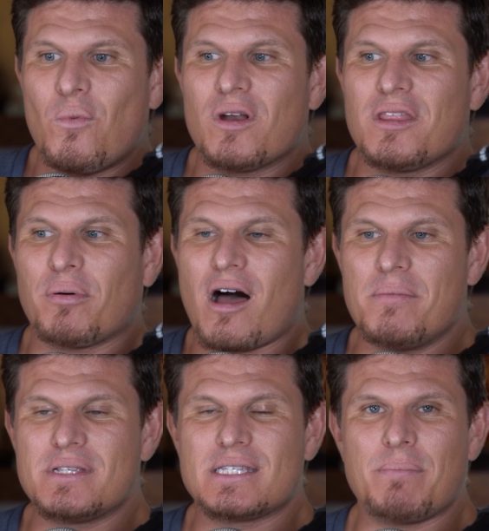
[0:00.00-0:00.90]
one of the
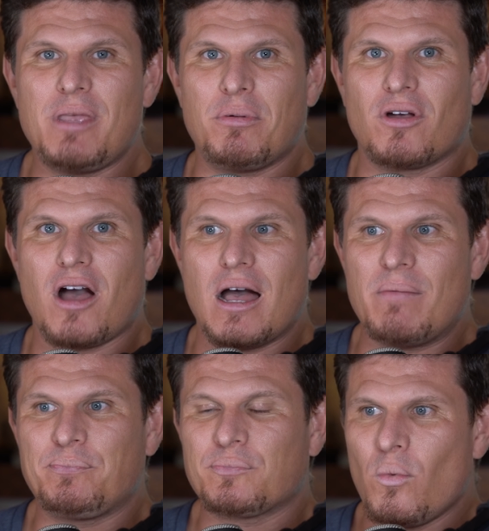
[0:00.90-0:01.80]
problems is that people
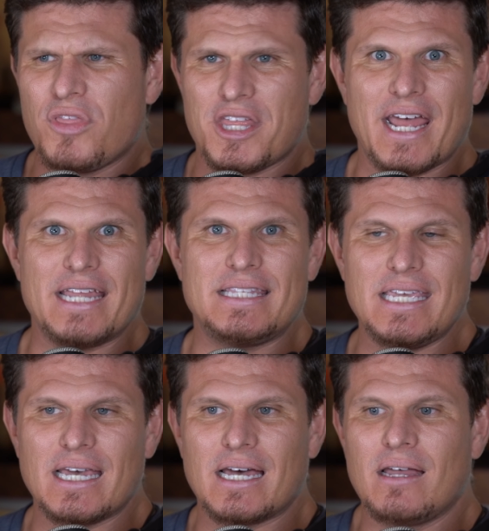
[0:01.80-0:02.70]
come with an
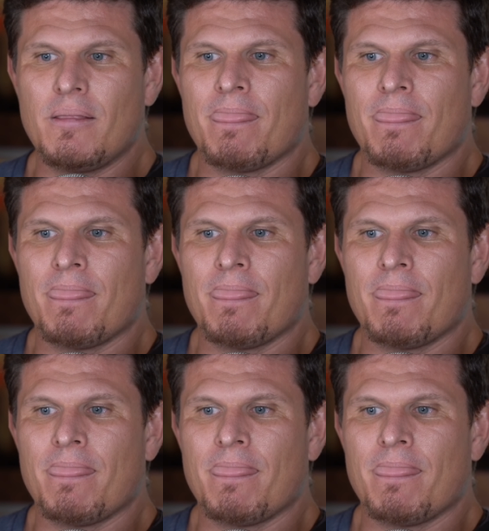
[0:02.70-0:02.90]
idea